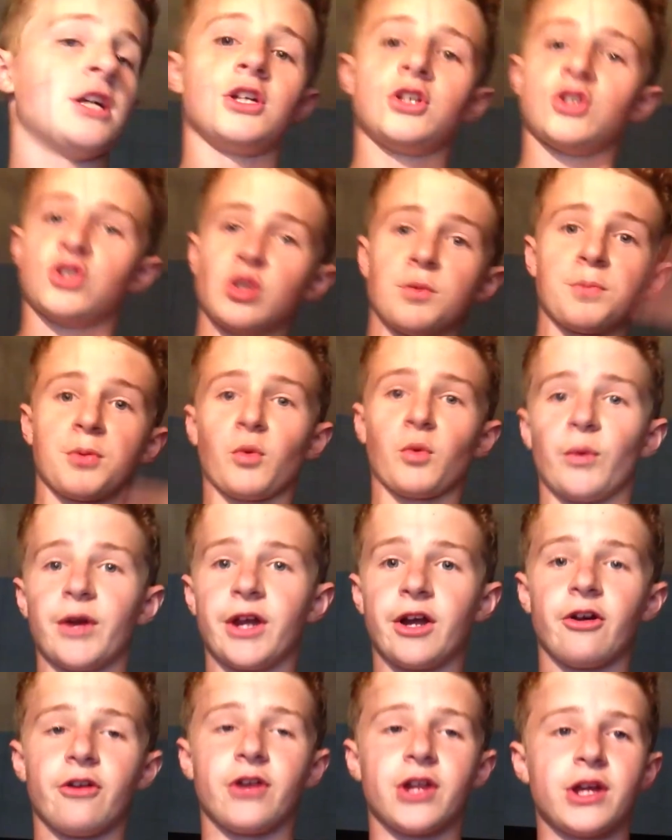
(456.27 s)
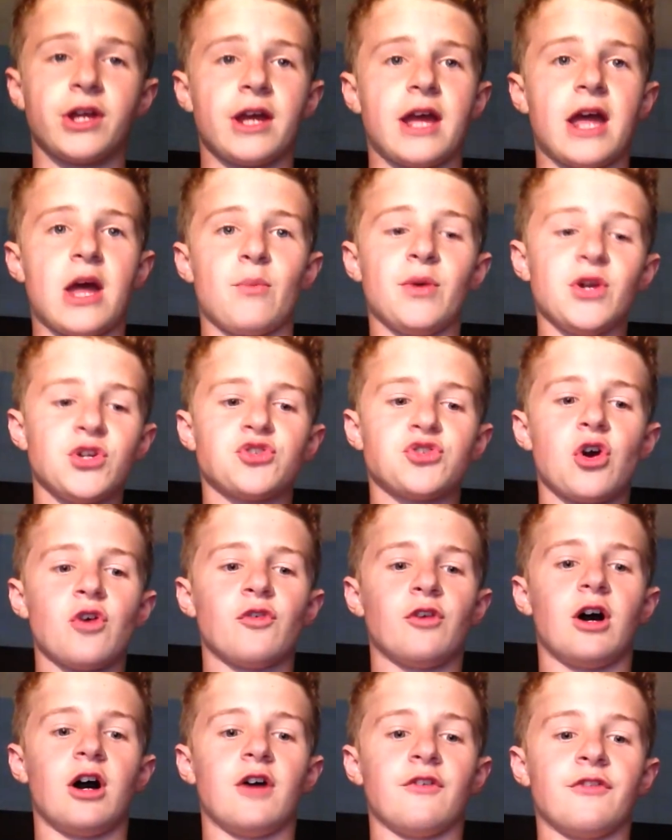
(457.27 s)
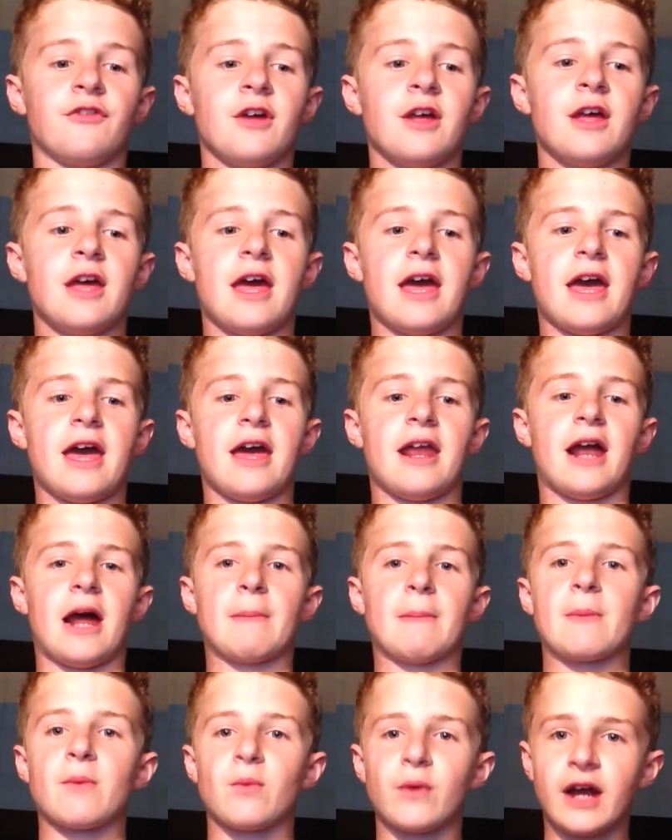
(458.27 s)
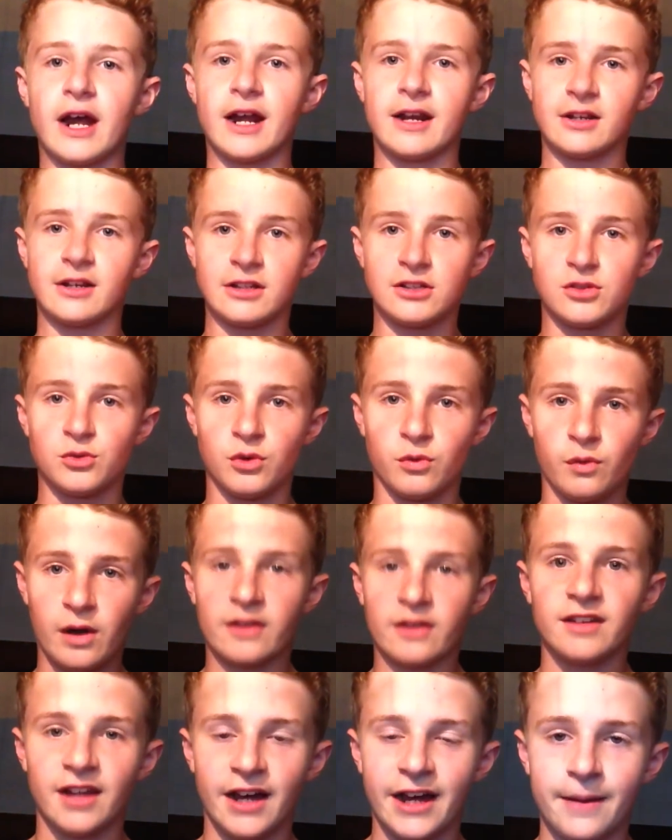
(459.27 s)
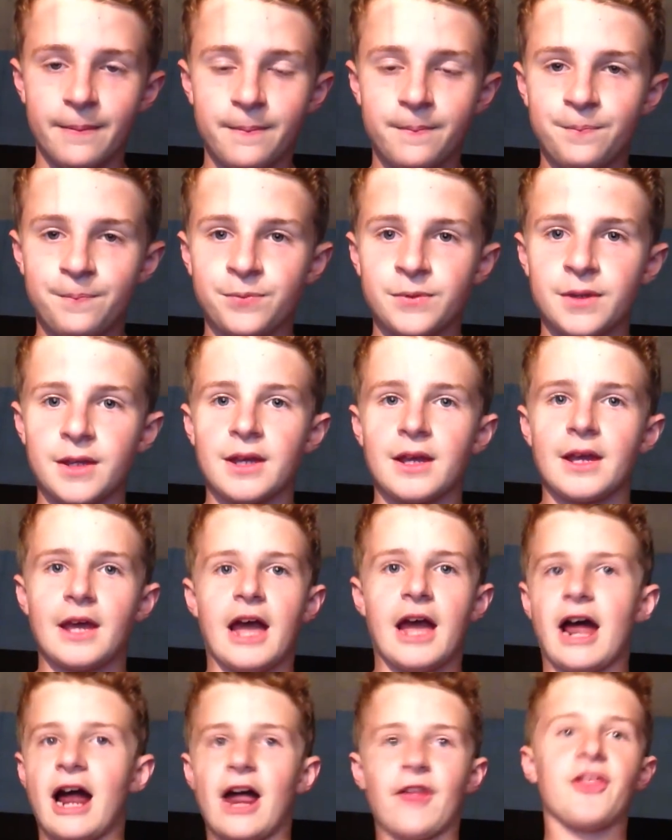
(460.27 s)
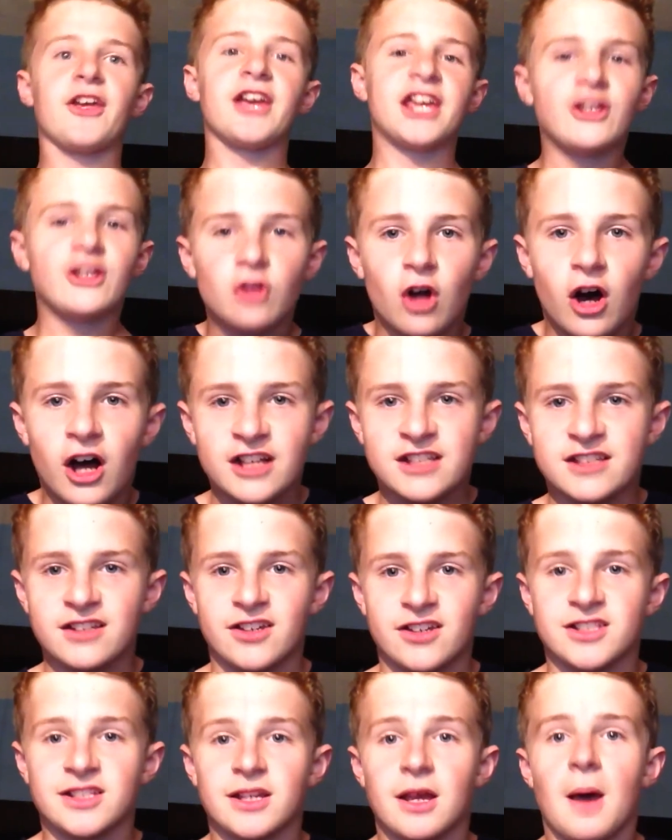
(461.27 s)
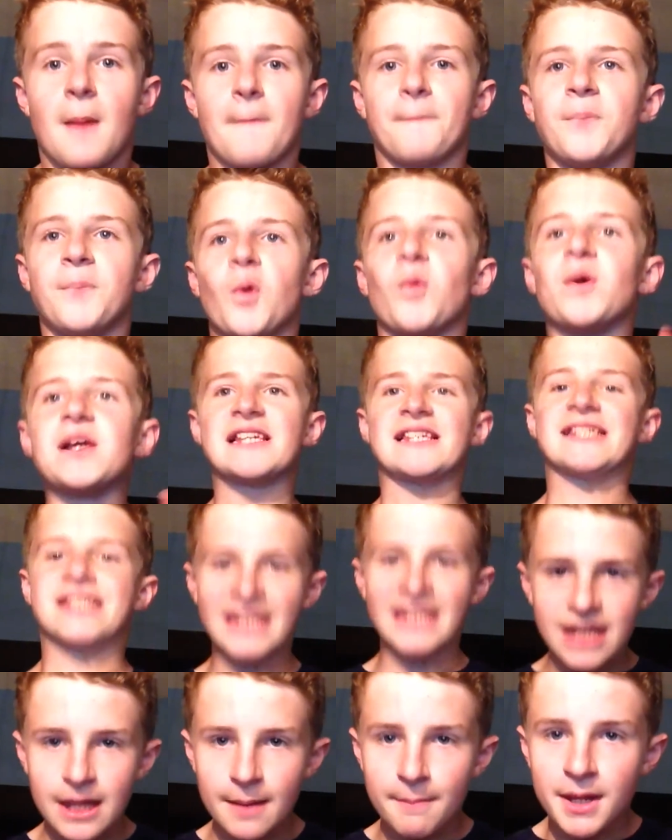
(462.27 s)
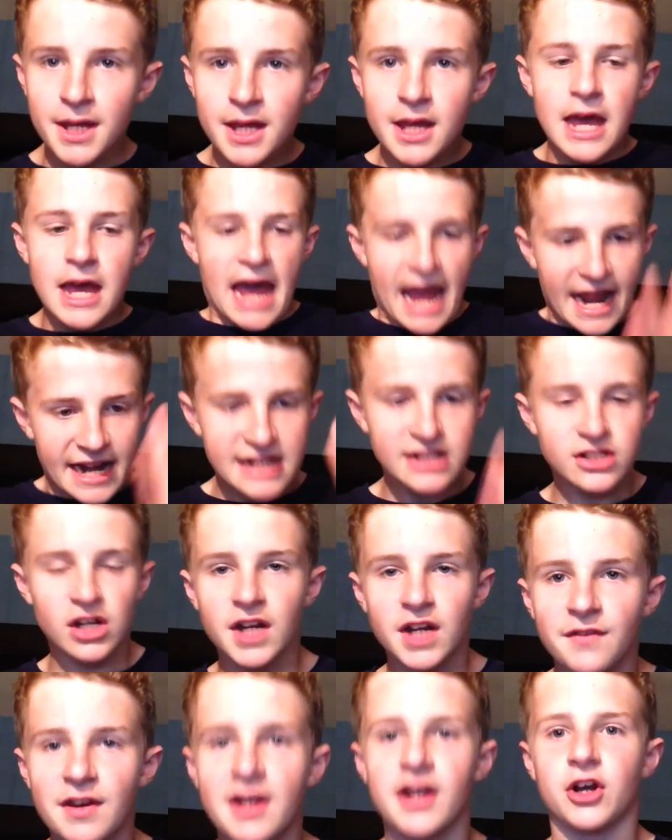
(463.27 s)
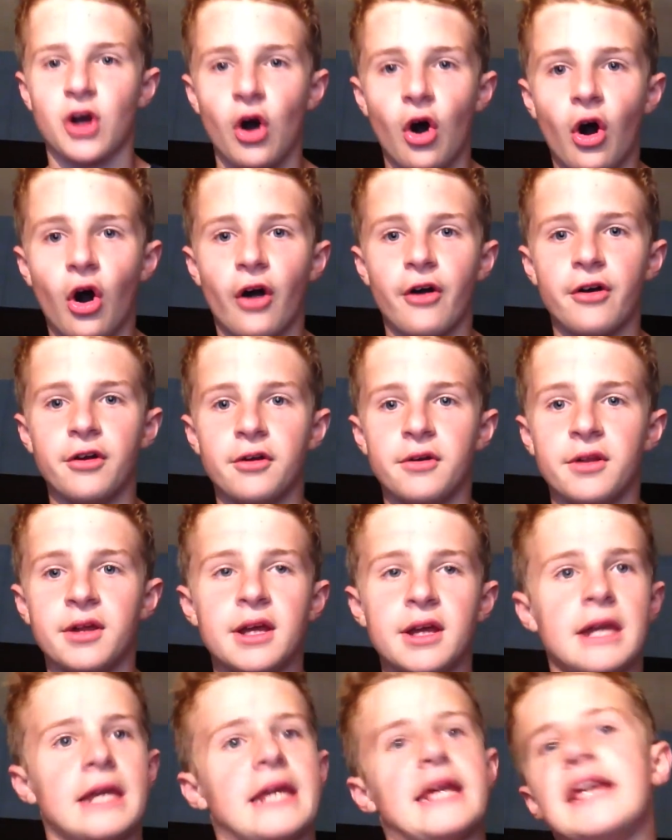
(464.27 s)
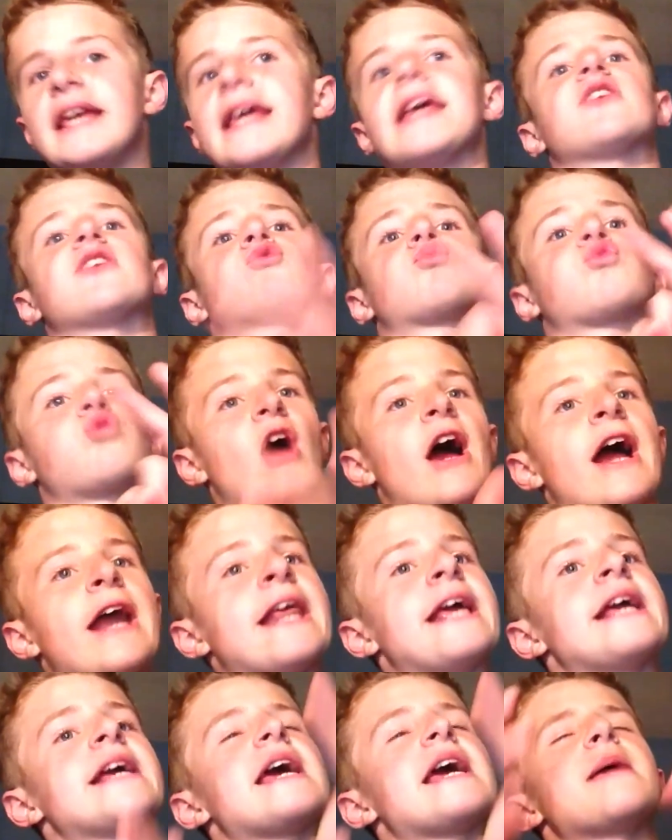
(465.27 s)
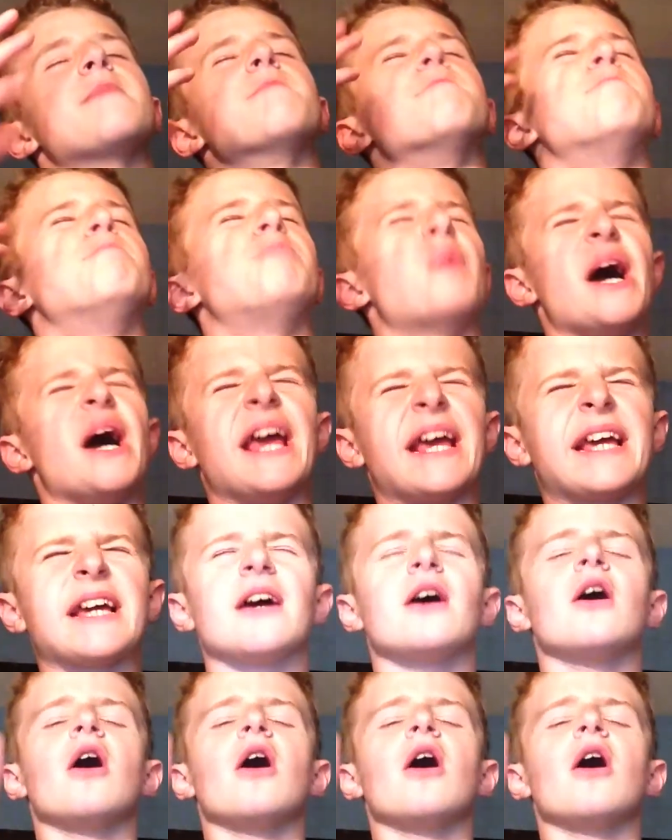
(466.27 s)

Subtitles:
super weird, and we drove off, and I remember we got into a red light, and I think he lost us, but we see him, and he's not even in a car, dude. He is riding a bike